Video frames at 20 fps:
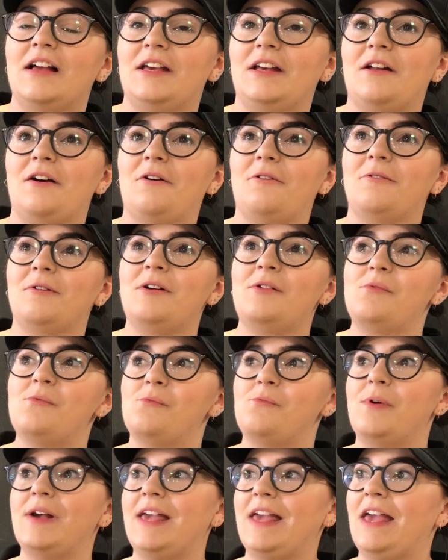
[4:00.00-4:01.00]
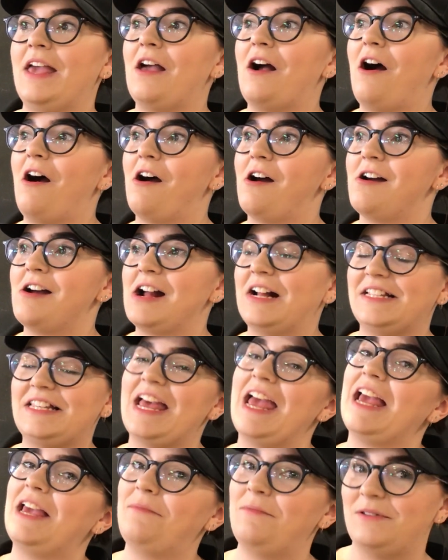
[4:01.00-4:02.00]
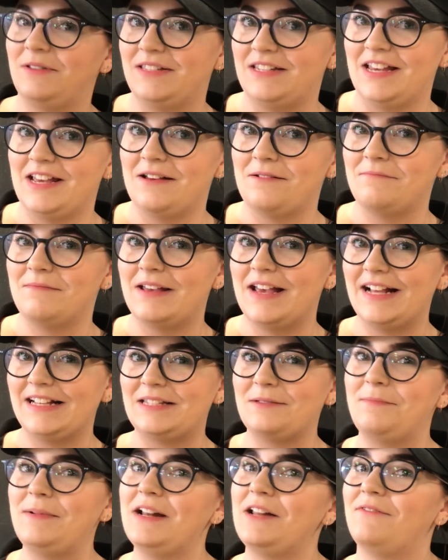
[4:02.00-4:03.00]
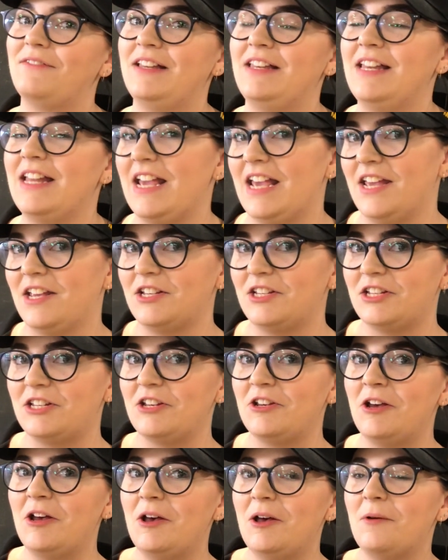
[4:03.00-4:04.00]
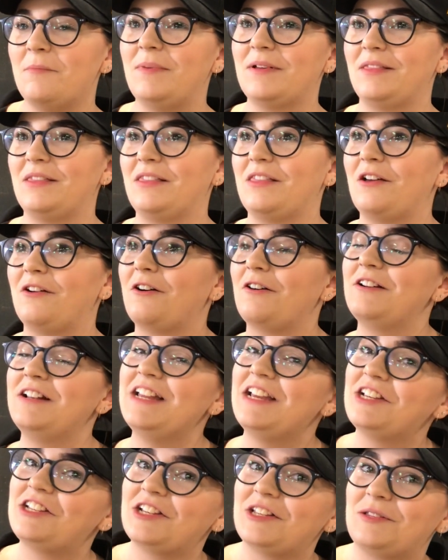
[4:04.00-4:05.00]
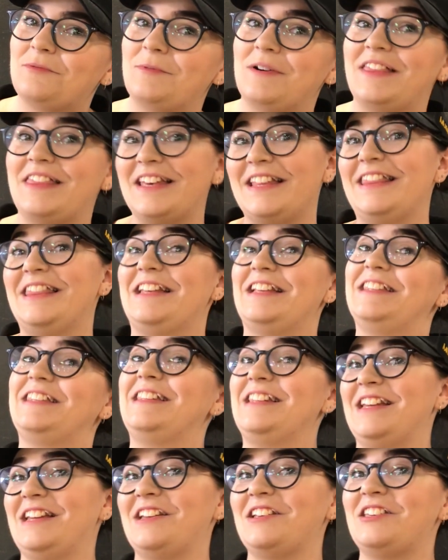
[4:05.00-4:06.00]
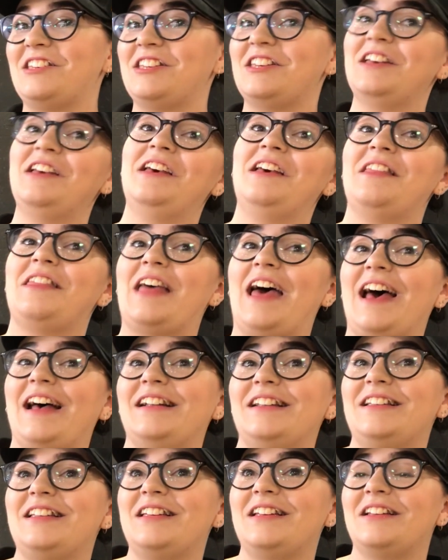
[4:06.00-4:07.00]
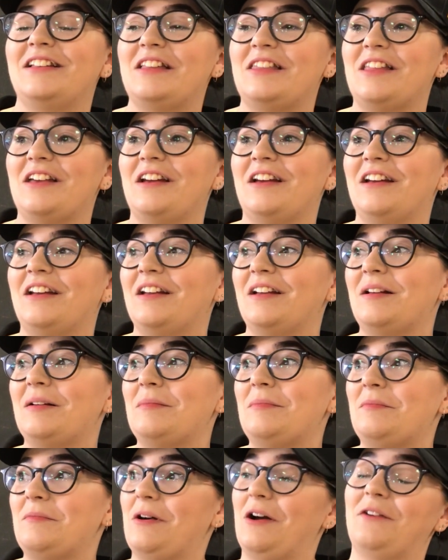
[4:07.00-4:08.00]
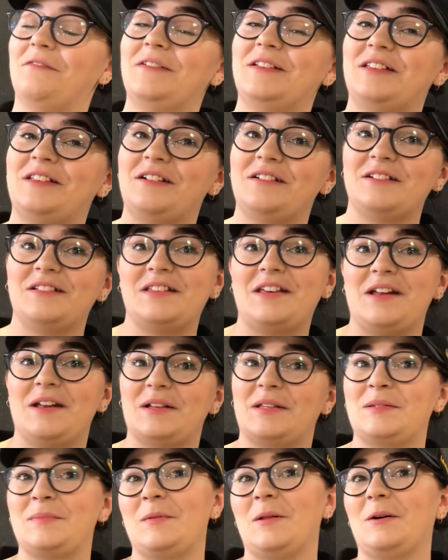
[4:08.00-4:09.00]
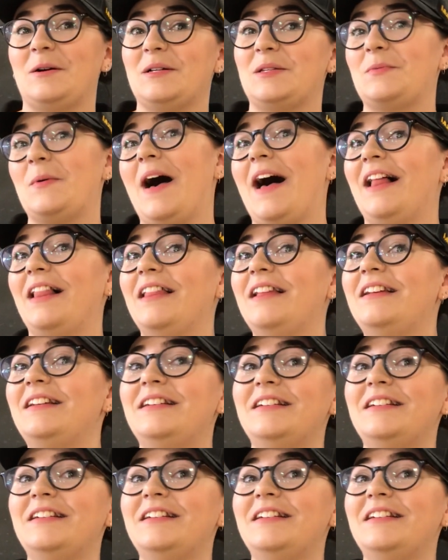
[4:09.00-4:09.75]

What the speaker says: You know, we are a tank museum. It's a bit of a niche, but there are niches within this niche that our visitors can explore as well.